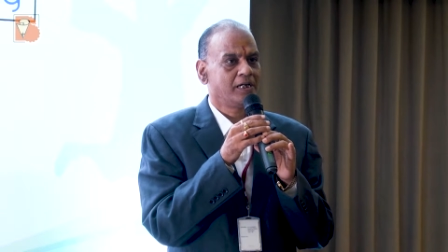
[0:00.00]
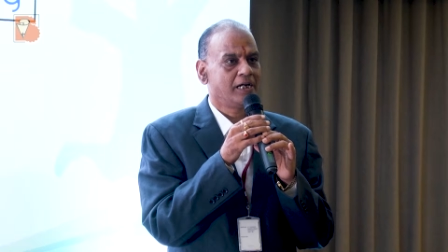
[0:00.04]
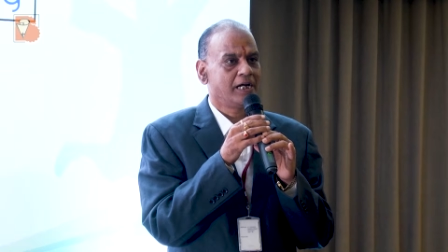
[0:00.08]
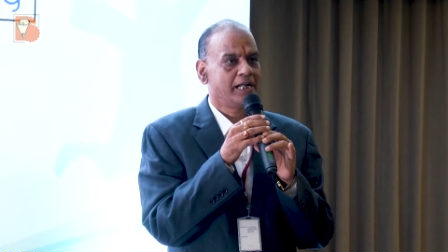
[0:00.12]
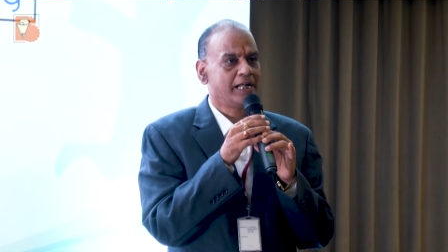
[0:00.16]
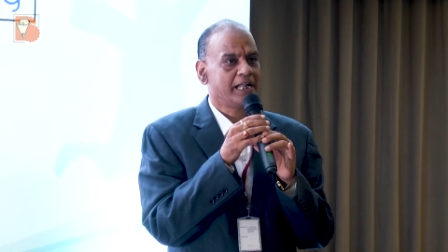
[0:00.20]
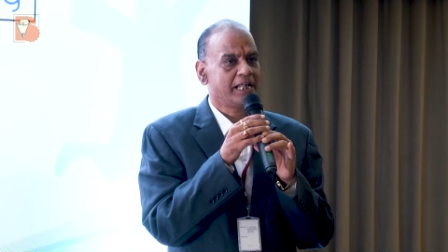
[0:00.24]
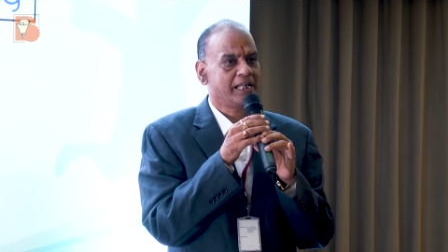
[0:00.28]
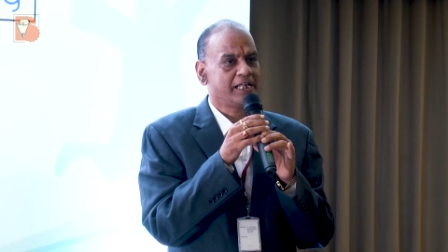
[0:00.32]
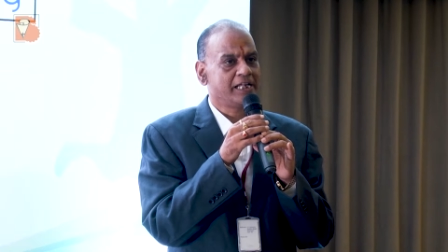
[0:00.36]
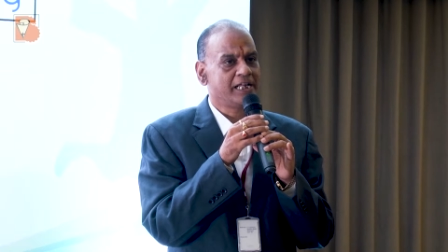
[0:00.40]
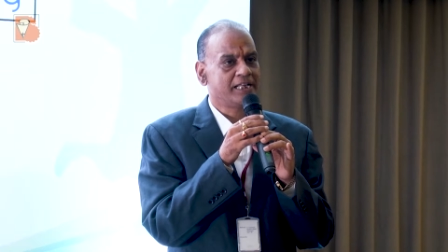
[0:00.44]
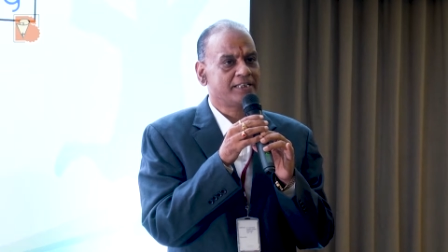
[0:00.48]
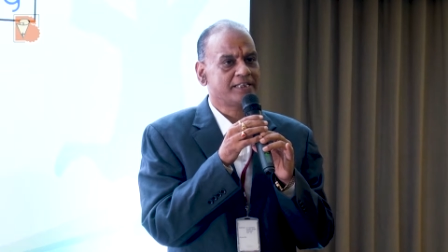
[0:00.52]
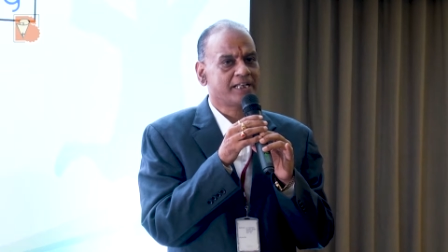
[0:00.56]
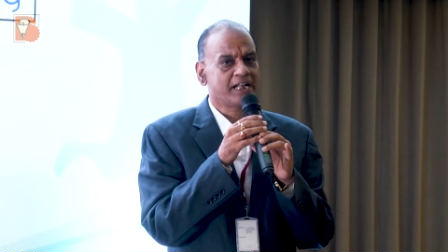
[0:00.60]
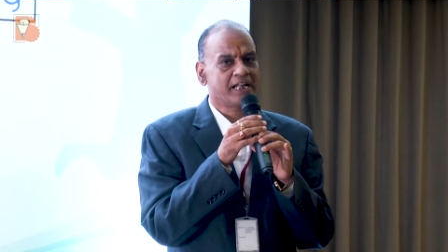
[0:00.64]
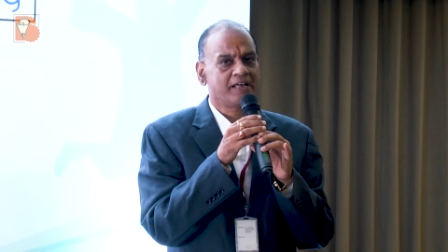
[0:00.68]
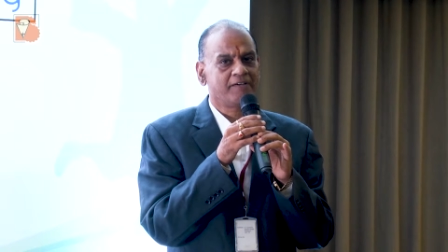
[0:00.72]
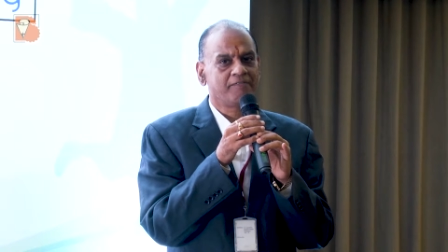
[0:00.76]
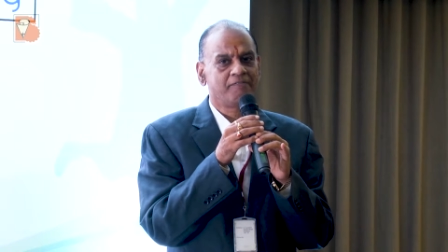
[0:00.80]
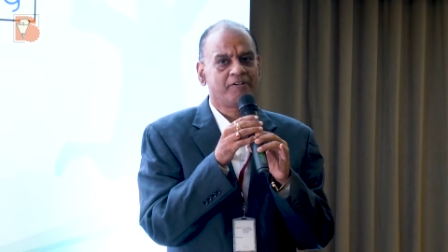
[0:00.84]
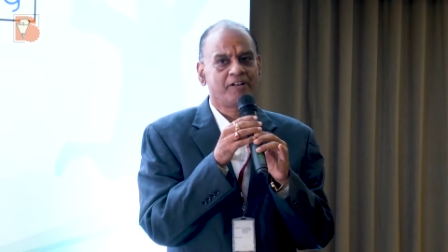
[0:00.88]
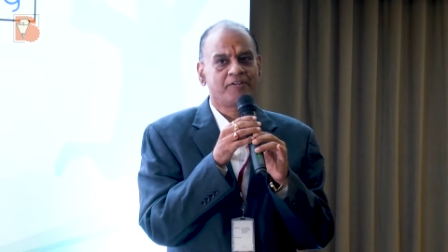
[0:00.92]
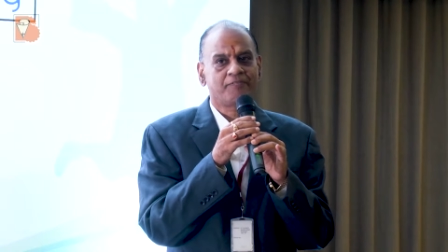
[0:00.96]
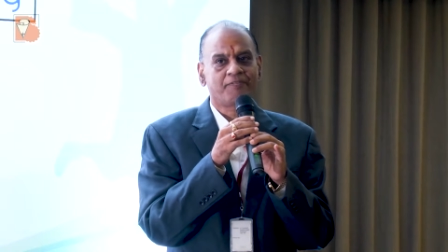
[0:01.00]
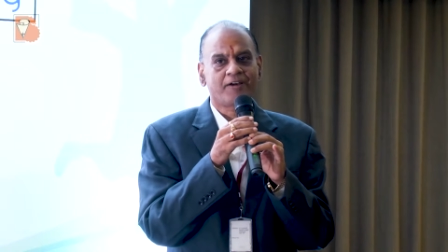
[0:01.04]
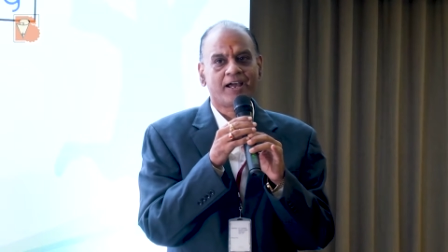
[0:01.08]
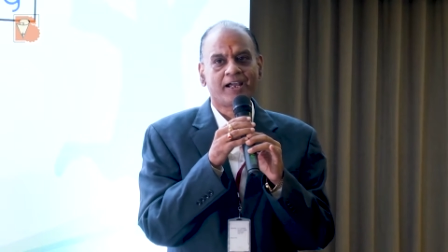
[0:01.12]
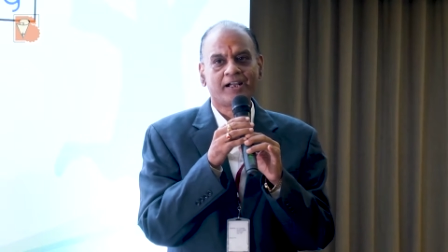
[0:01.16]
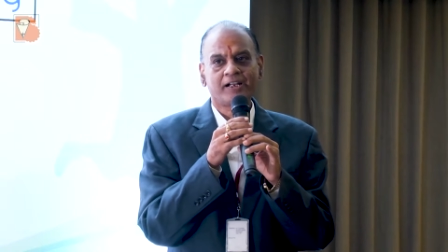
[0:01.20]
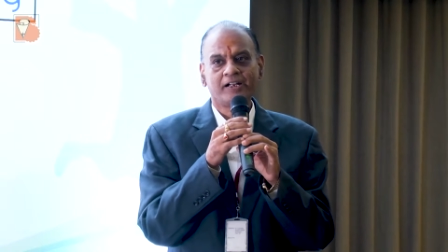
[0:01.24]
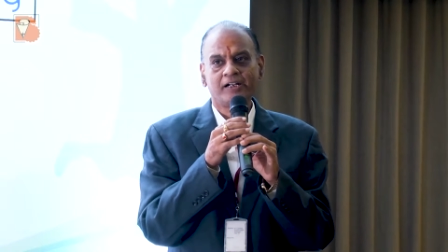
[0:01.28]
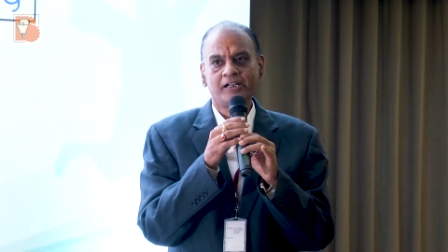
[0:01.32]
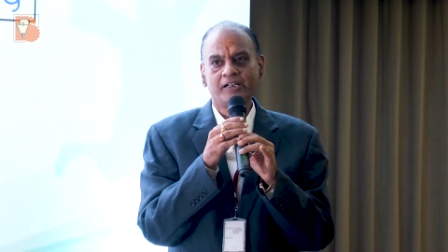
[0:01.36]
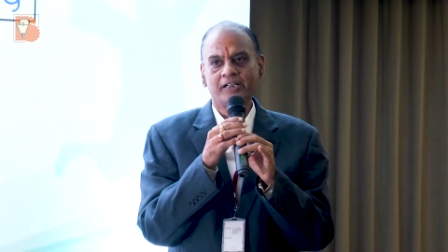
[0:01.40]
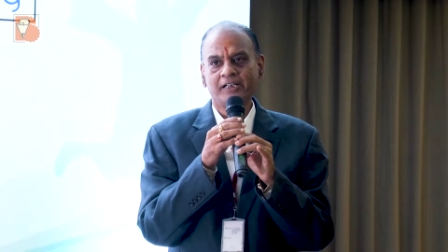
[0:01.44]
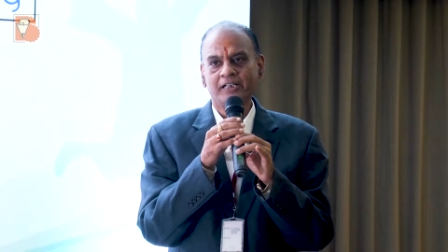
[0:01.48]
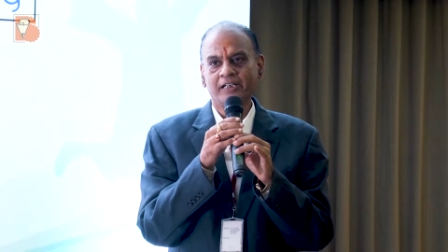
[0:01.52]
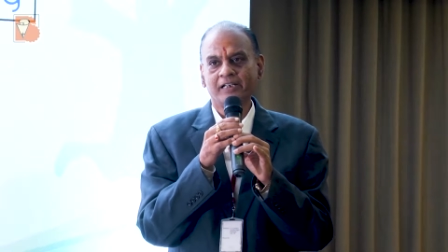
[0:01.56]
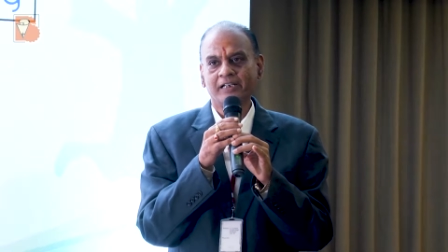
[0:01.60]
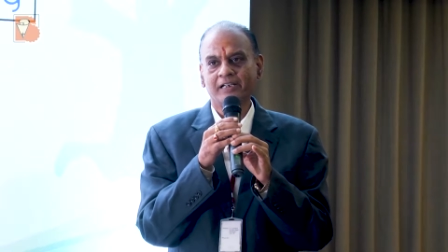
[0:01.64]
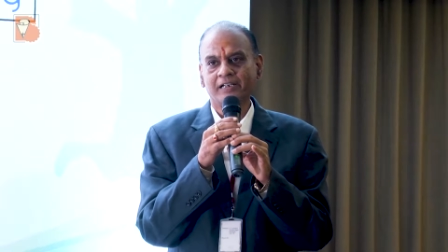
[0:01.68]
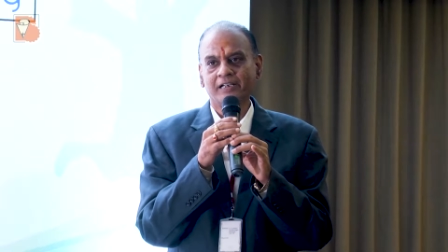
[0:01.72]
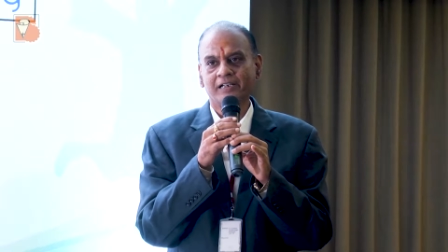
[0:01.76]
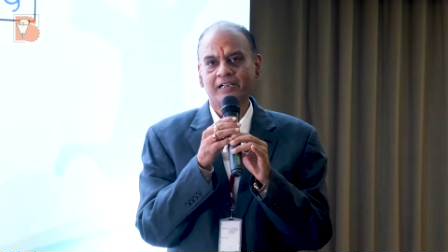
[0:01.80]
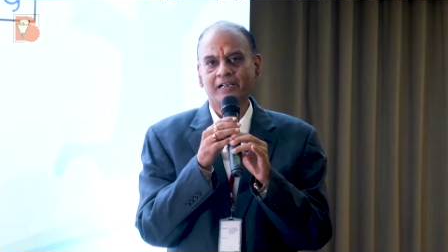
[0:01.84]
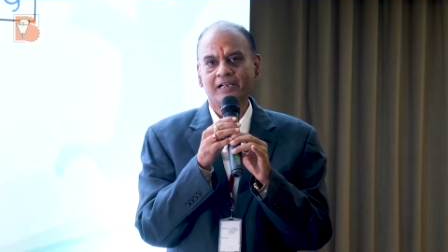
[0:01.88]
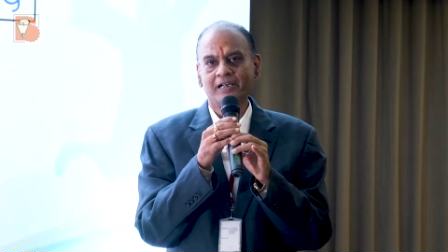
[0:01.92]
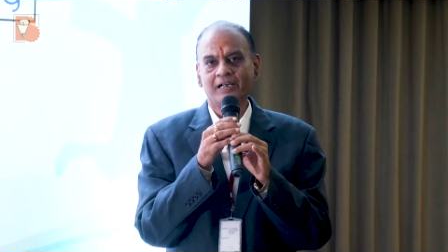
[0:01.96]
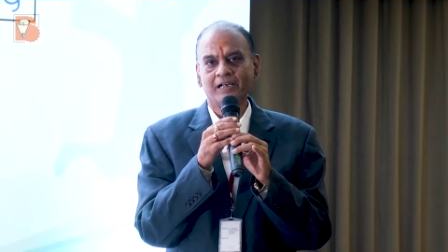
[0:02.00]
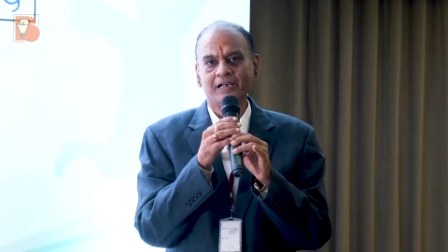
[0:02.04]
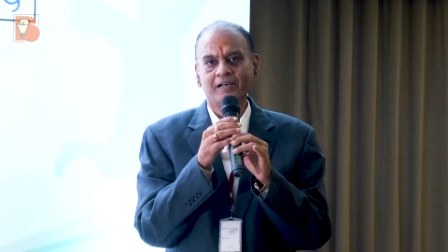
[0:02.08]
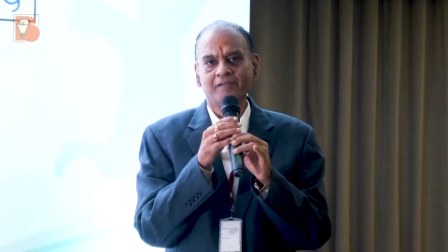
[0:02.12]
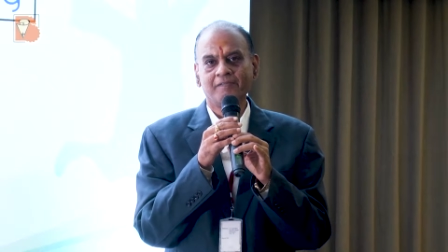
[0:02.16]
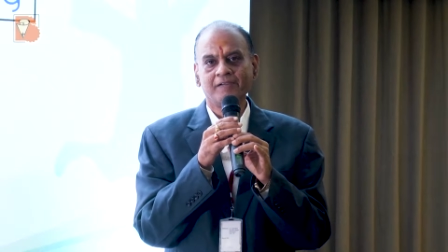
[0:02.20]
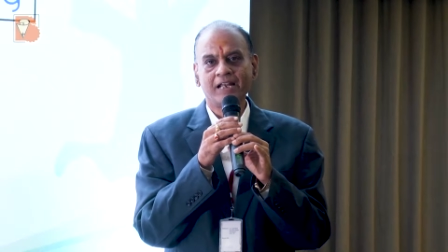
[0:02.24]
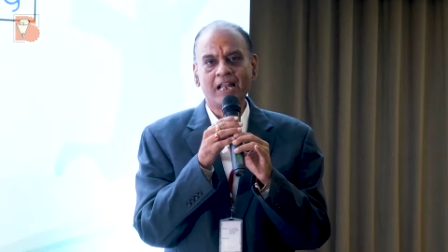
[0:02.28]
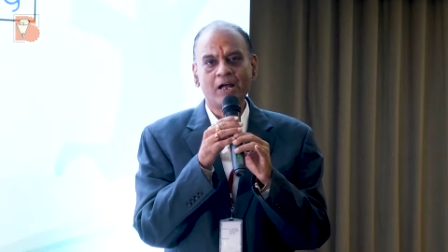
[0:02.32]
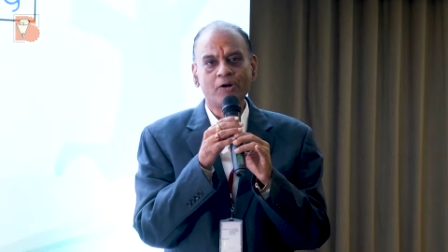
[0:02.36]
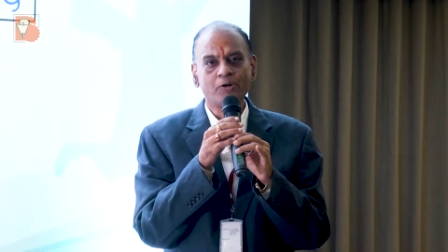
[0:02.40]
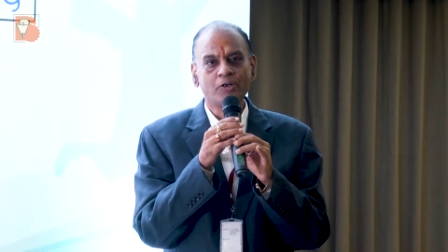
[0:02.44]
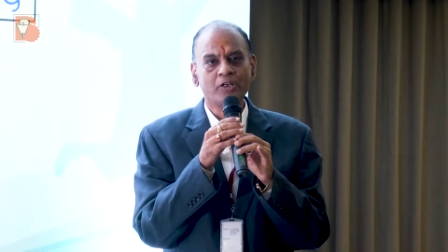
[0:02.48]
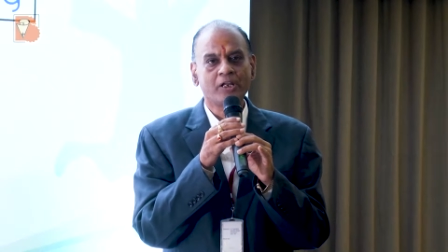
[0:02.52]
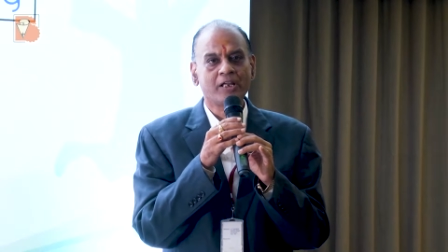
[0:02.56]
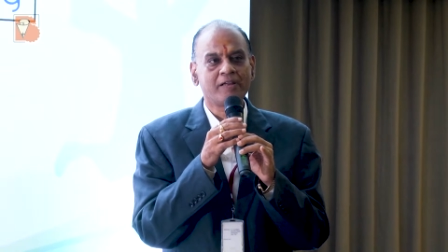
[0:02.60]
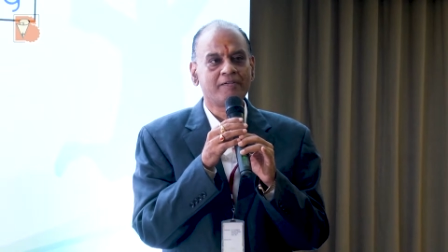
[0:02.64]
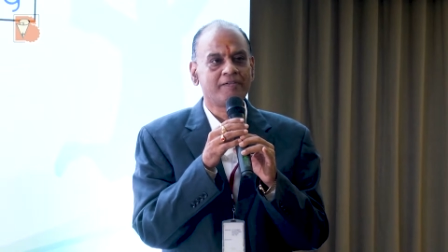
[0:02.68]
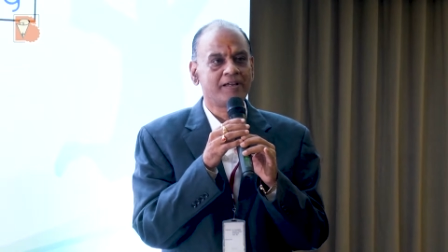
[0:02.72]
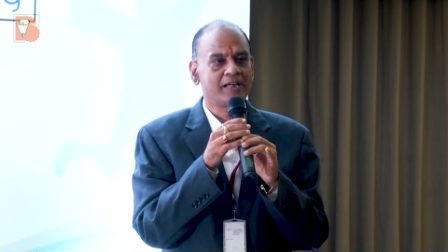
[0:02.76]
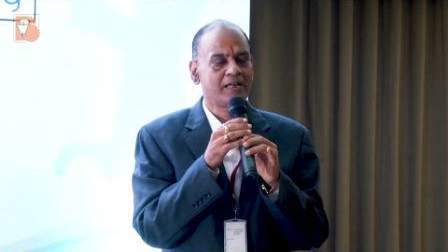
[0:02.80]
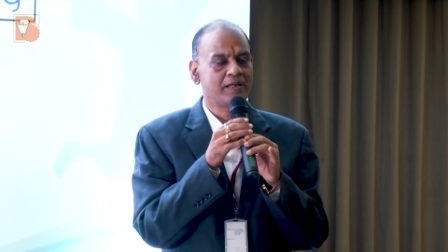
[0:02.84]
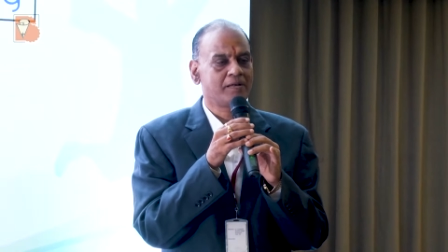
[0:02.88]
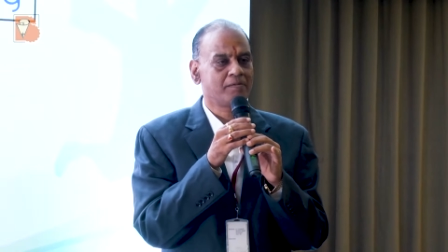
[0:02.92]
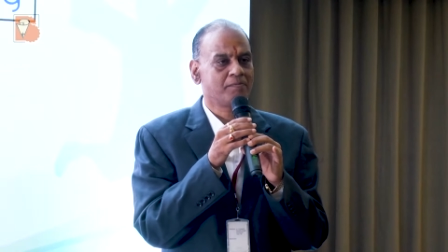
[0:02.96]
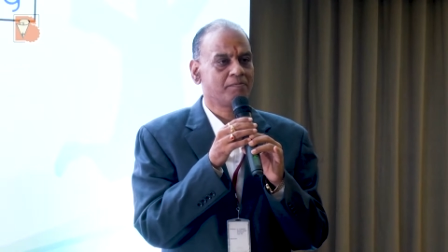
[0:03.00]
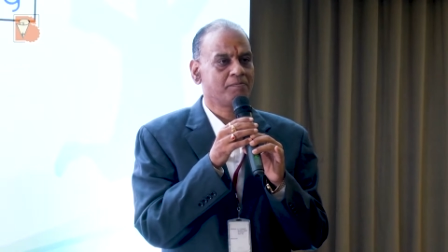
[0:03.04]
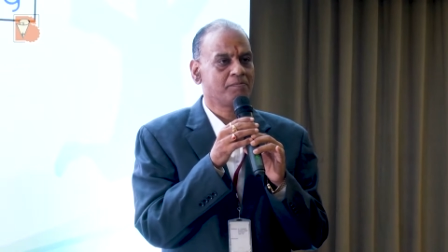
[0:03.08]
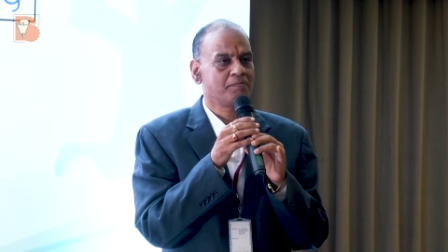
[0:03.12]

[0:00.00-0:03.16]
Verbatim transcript: And each and every faculty will have to give a